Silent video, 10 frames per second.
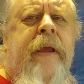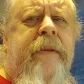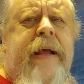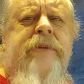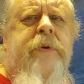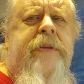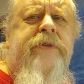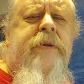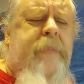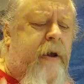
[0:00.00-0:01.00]
That's what this
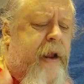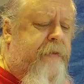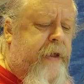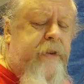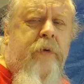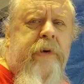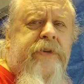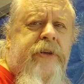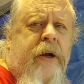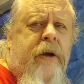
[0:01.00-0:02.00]
is about. And then there
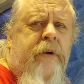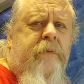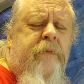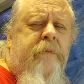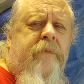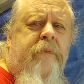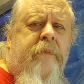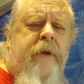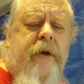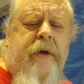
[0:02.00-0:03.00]
was
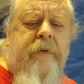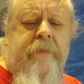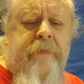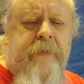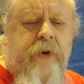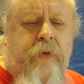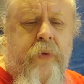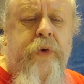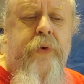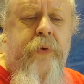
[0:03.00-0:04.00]
the
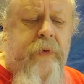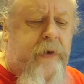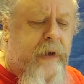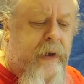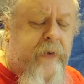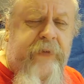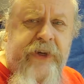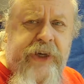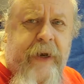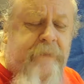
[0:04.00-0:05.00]
crew of the
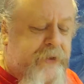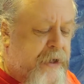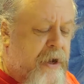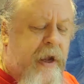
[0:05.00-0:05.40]
ships,